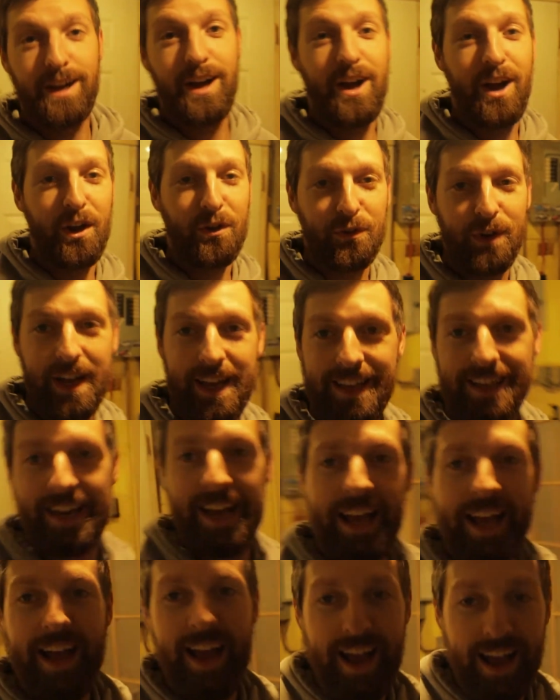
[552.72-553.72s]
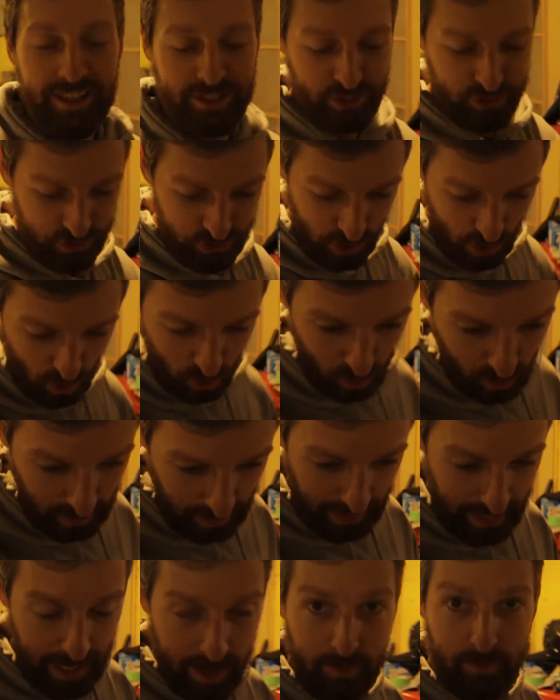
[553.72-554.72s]
All right, so
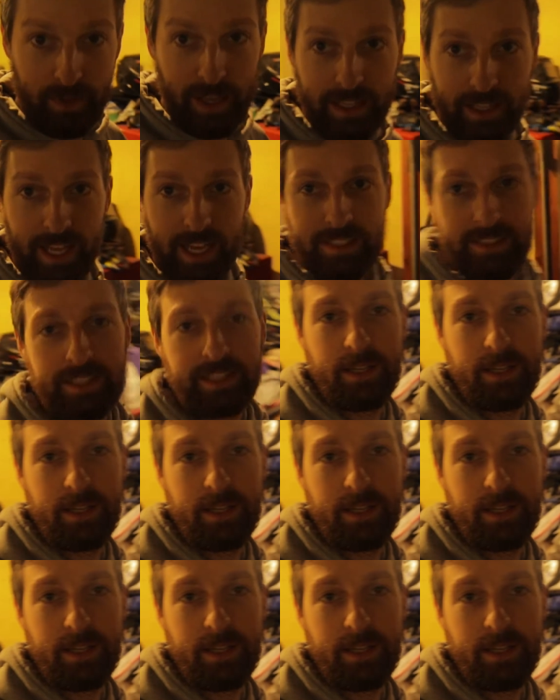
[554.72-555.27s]
that last